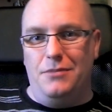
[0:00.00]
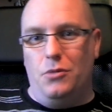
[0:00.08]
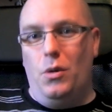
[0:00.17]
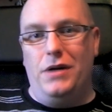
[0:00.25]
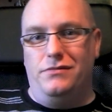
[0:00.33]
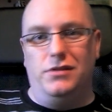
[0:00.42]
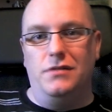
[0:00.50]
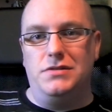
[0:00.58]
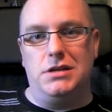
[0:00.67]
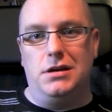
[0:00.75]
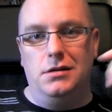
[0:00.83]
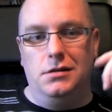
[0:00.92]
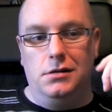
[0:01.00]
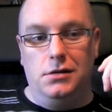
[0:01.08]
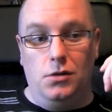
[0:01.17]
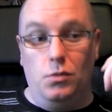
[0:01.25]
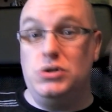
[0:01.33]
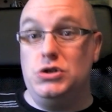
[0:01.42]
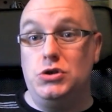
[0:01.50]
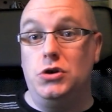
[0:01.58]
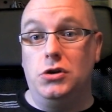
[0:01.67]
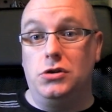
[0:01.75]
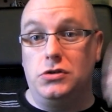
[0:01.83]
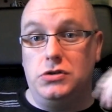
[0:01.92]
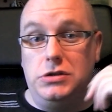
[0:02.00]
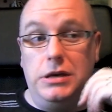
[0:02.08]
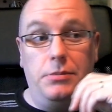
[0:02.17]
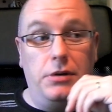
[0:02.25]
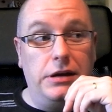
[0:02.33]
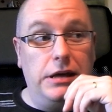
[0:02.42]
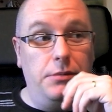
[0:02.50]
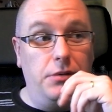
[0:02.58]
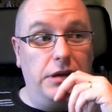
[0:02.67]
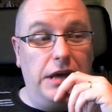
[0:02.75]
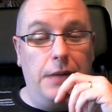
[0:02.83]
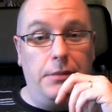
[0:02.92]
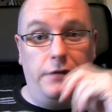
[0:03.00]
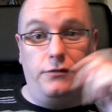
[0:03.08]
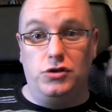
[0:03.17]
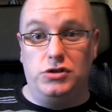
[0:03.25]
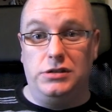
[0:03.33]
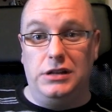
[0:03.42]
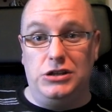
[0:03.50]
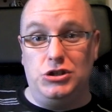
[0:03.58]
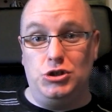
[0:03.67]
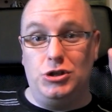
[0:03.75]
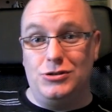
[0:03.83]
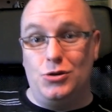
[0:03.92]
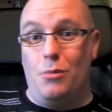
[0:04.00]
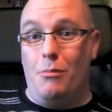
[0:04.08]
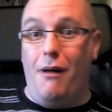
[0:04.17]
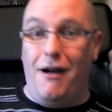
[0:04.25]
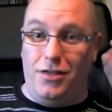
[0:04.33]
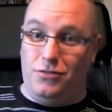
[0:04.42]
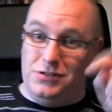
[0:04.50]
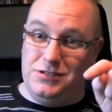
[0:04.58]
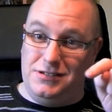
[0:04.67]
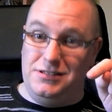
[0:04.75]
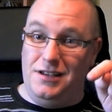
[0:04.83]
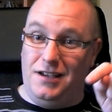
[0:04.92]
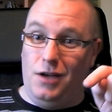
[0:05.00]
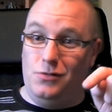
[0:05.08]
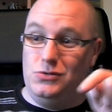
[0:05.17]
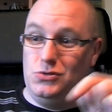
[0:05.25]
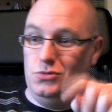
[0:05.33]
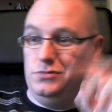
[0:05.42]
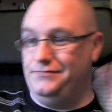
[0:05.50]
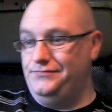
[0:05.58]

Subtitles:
My wife loves it, which is good because keeping into gaming. Fortunately, she does it on my 360 account. So